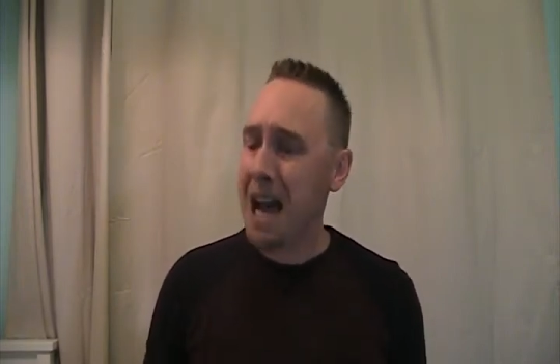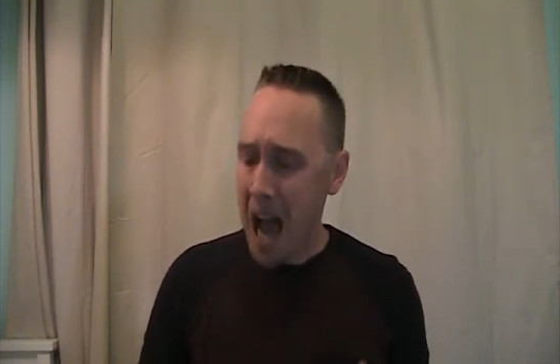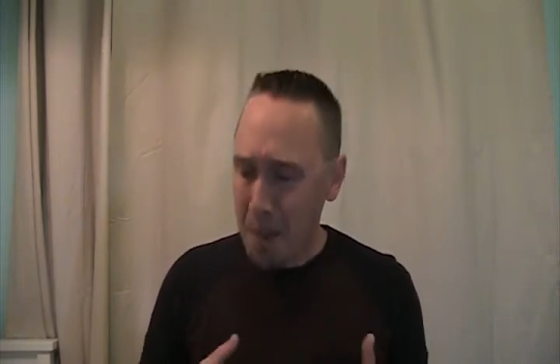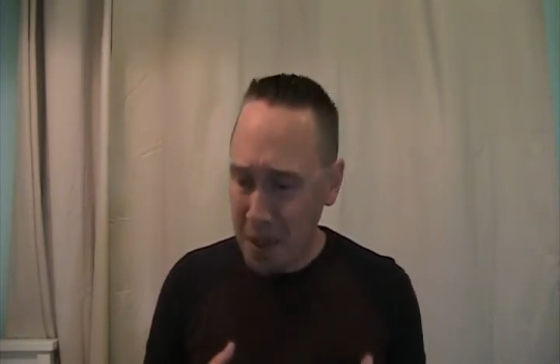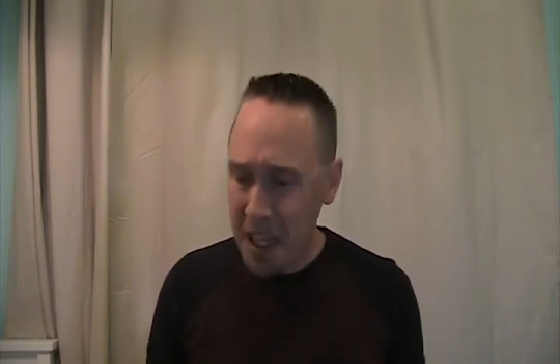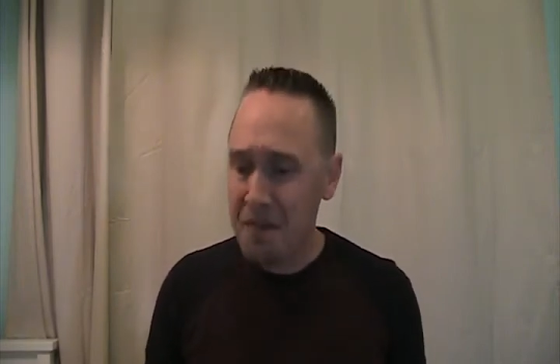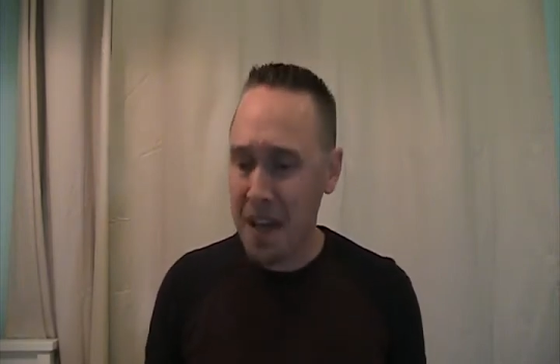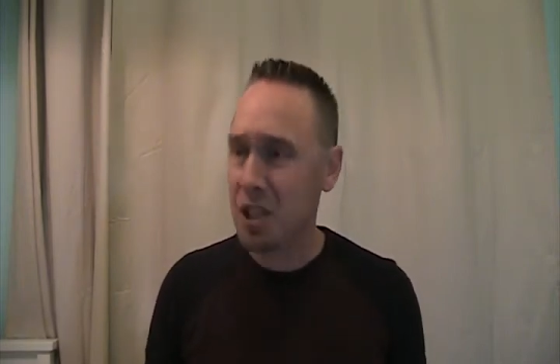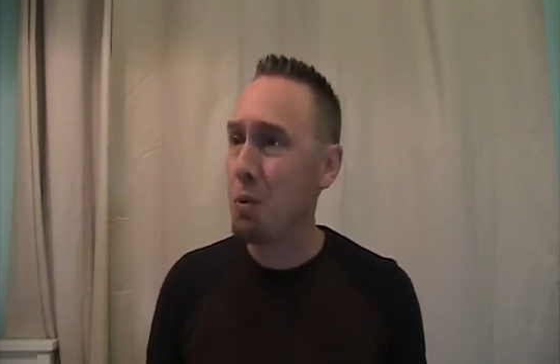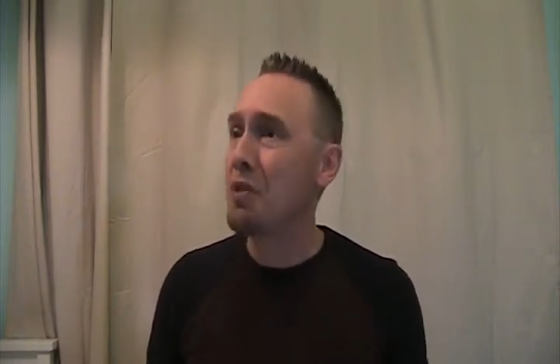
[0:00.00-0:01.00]
I believe that
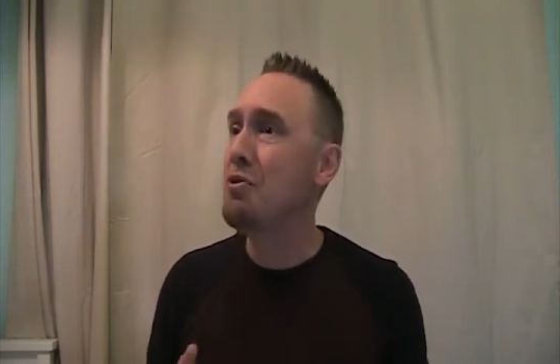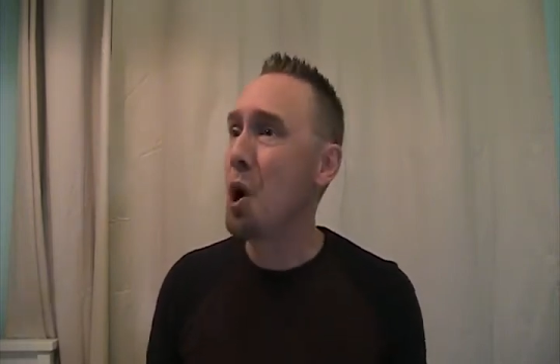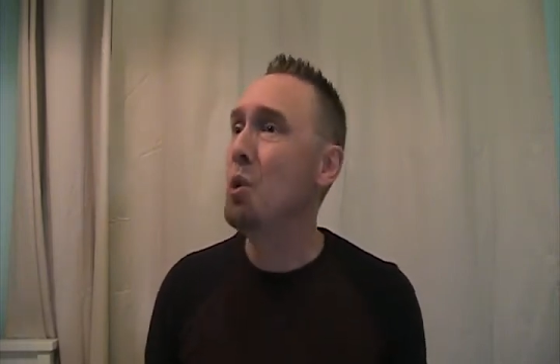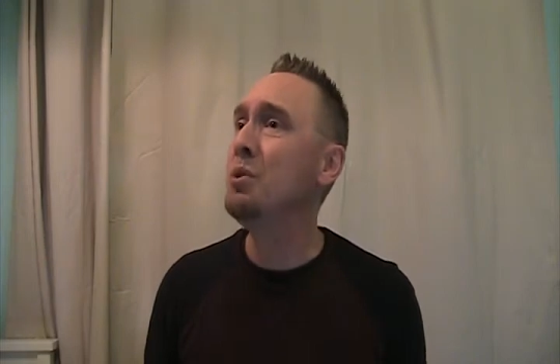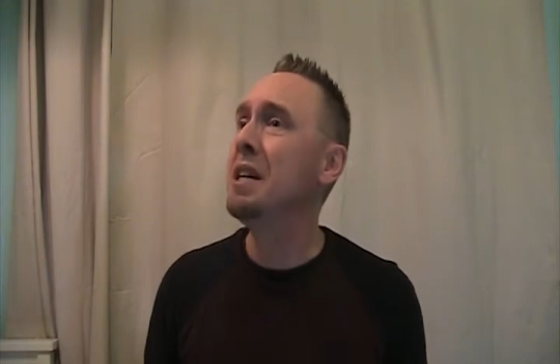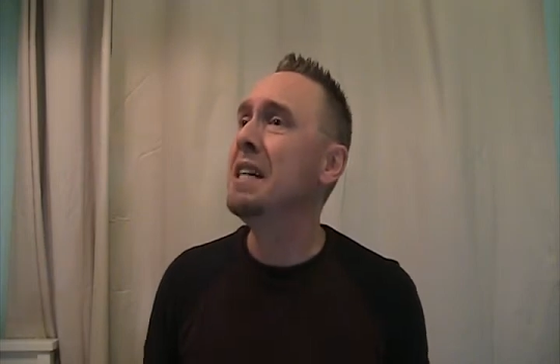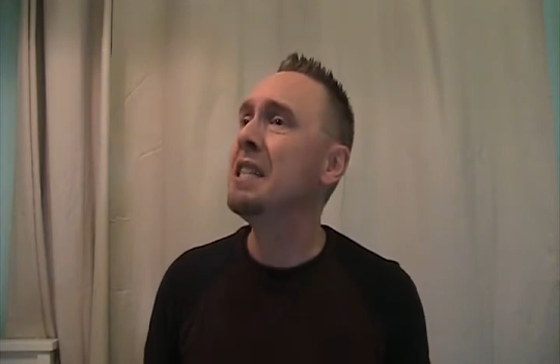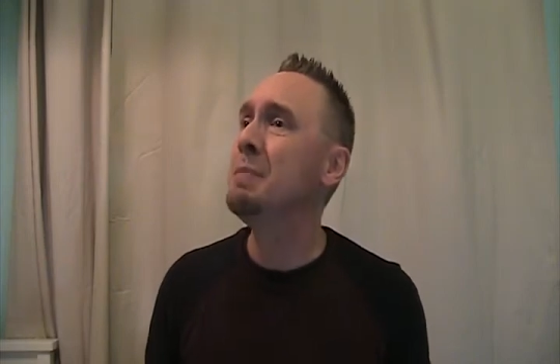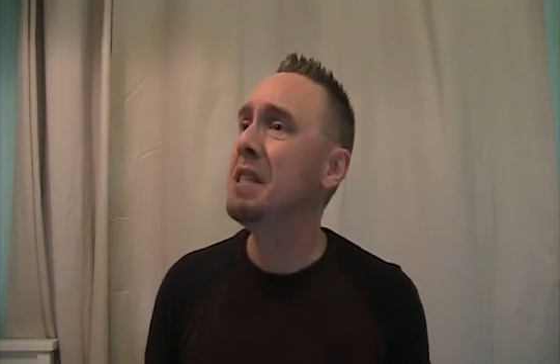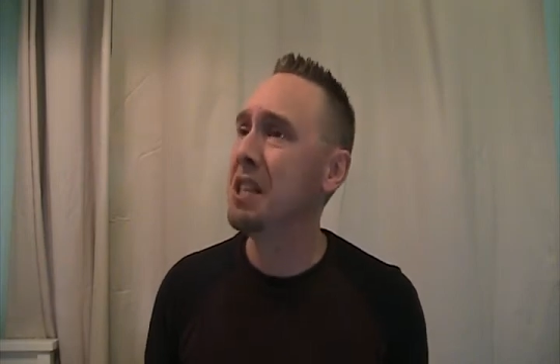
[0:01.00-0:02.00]
is what those
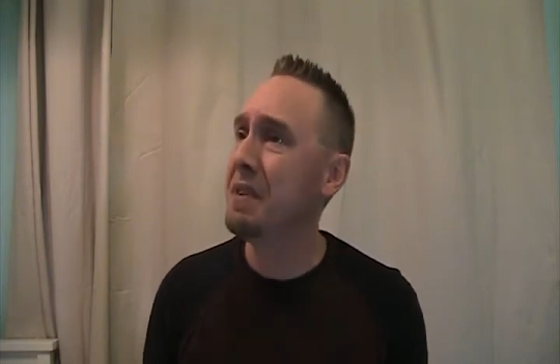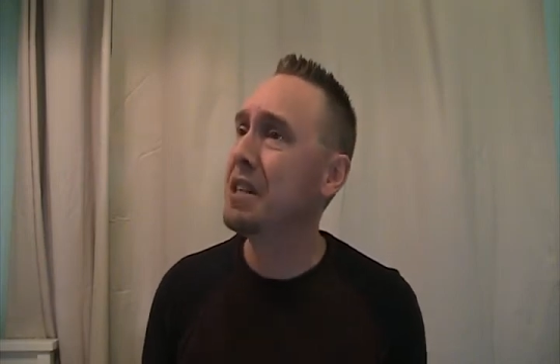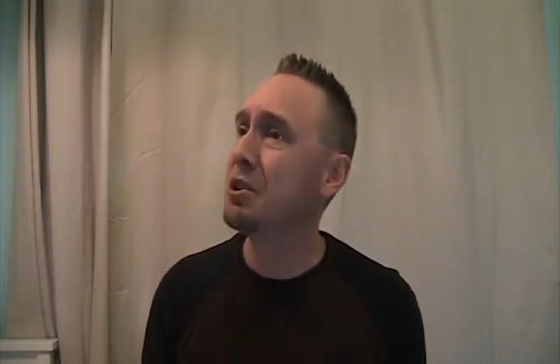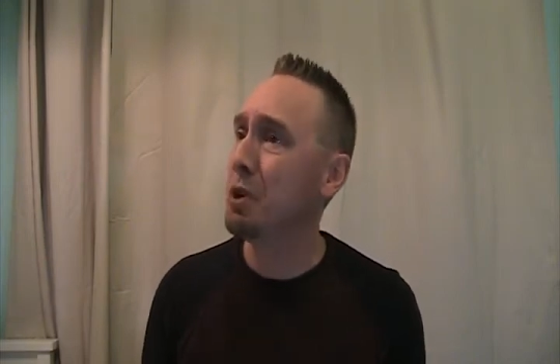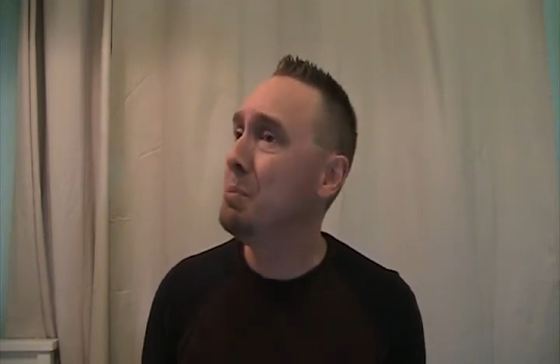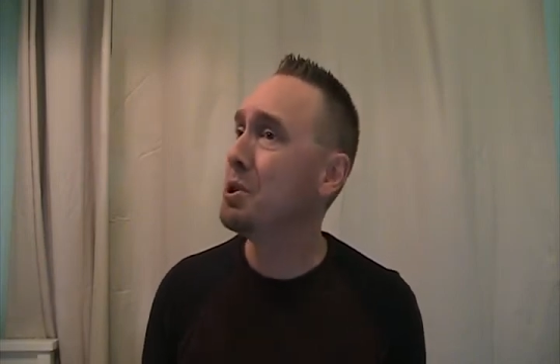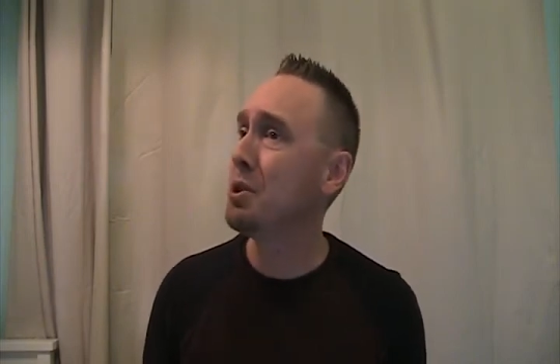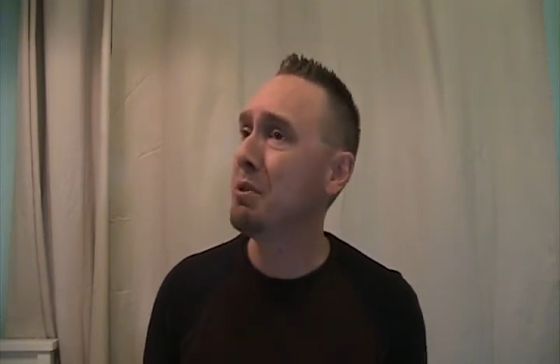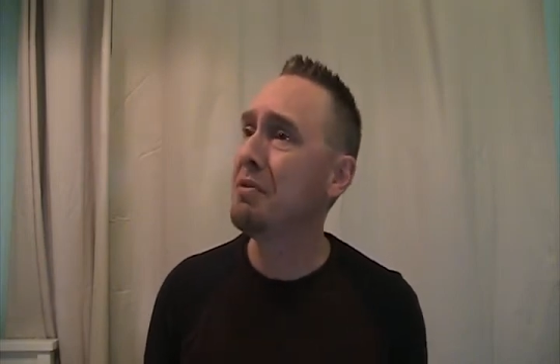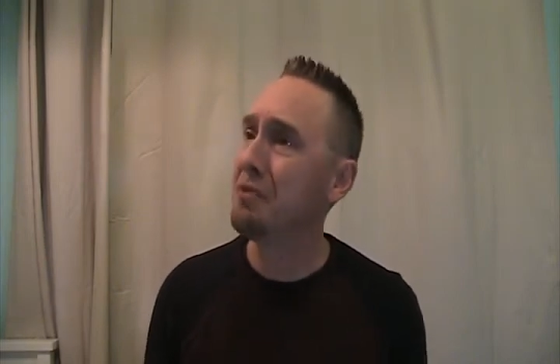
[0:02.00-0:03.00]
specific scriptures
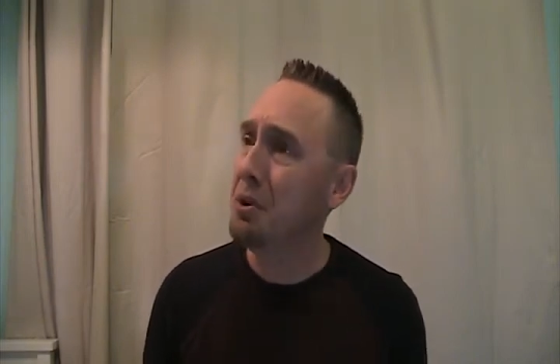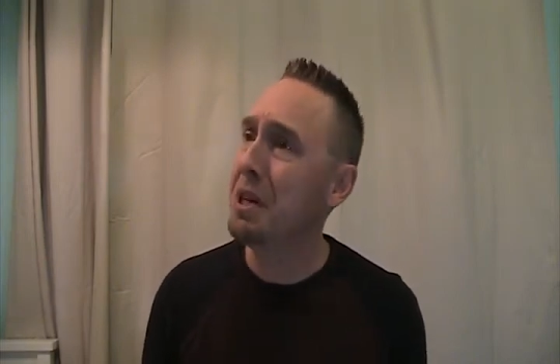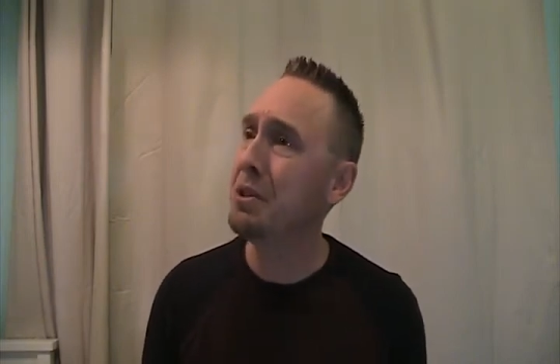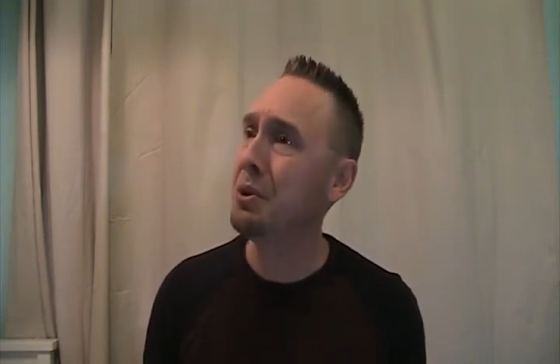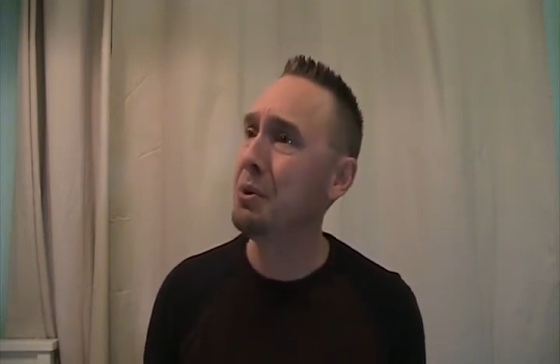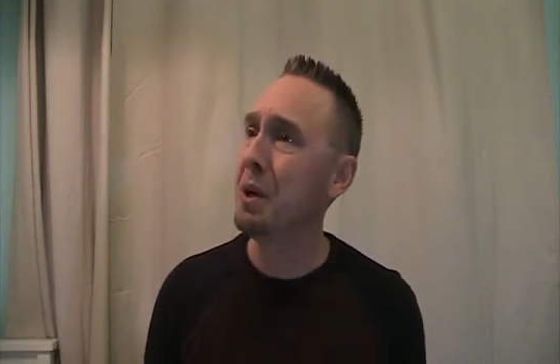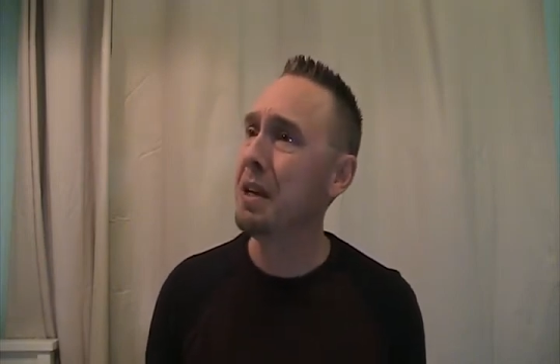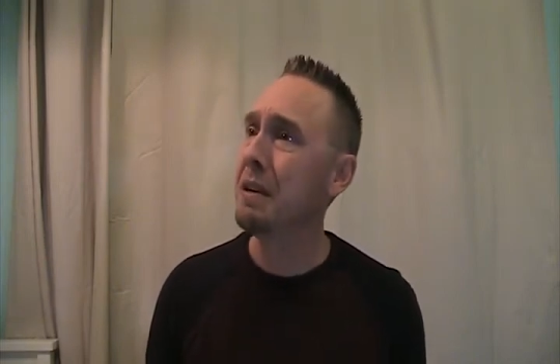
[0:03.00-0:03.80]
are referring to.